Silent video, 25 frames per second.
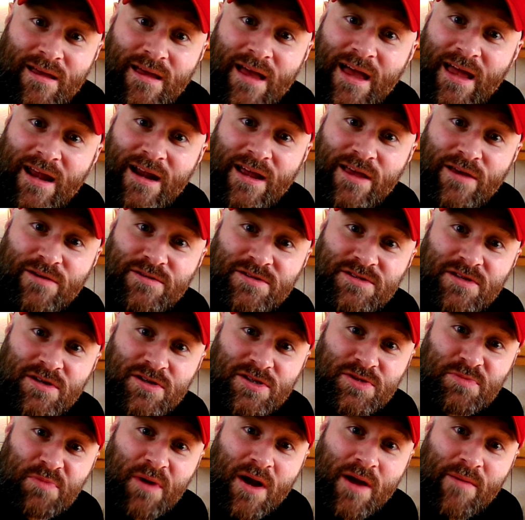And I use
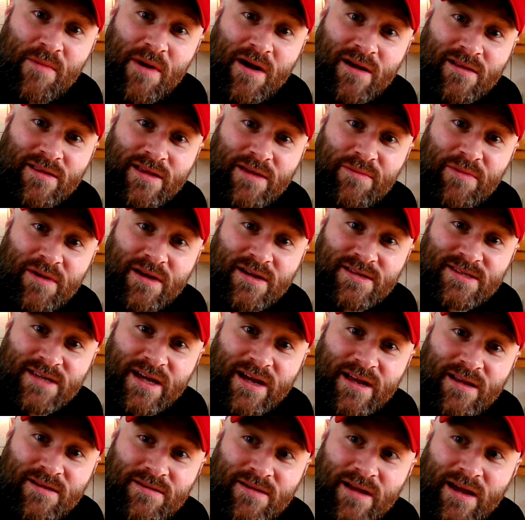those primarily because I
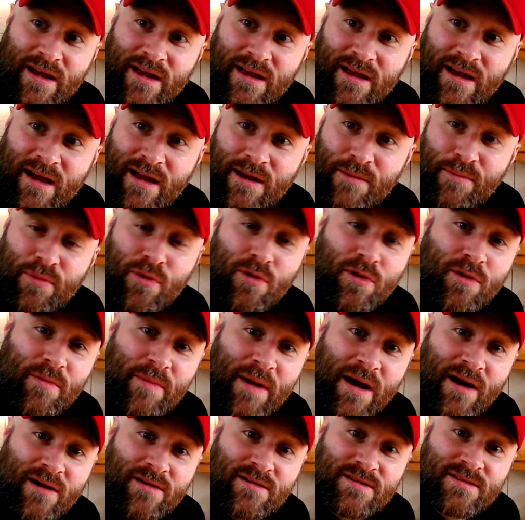can kind of pull them
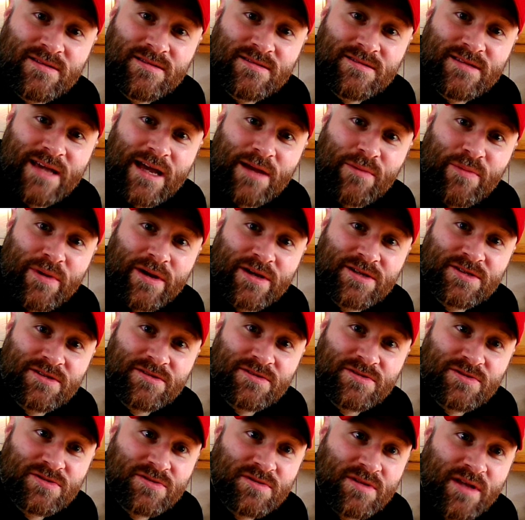out and take
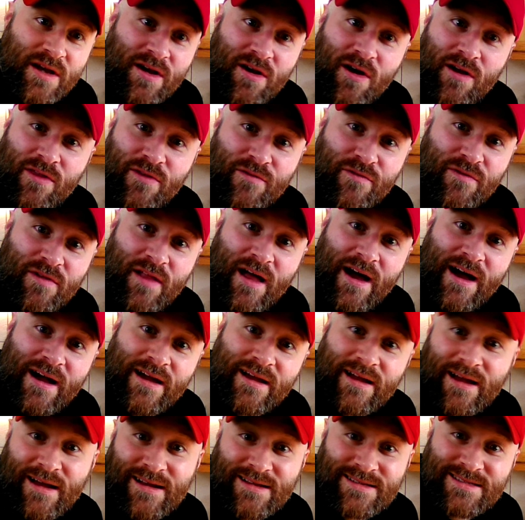pictures like on the fly
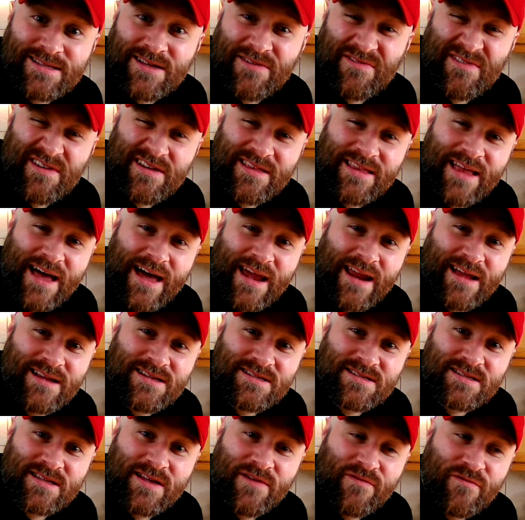and kind of stuff like
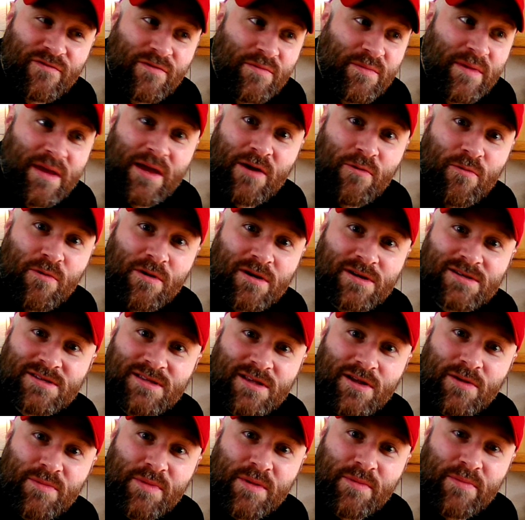that. For me, it works
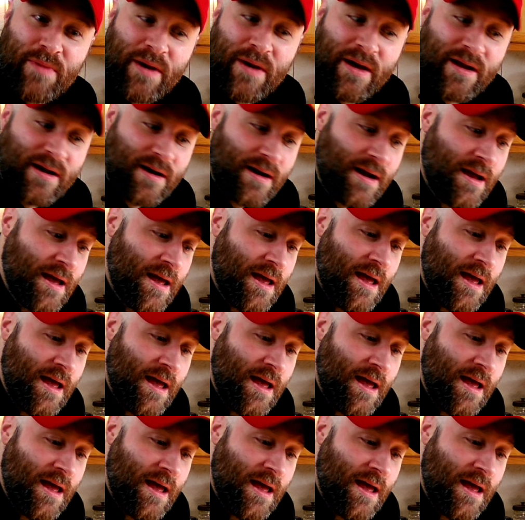a little bit better.